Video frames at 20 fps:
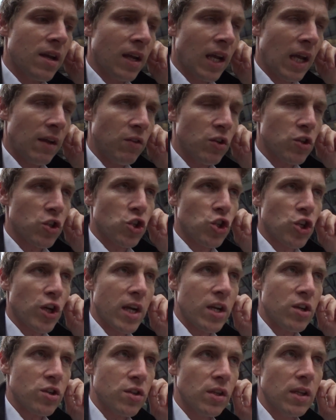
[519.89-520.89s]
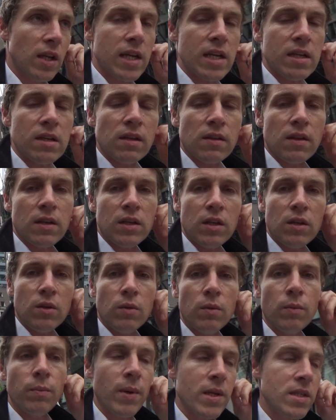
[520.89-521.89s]
if you just change the leader, then
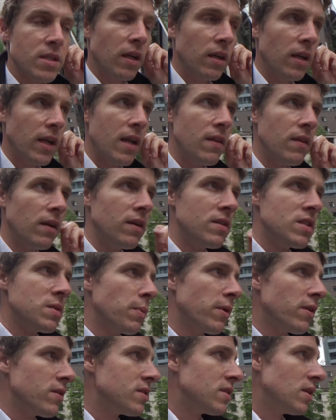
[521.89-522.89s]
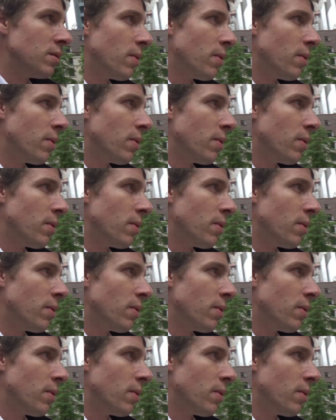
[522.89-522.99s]
you basically end the conspiracy.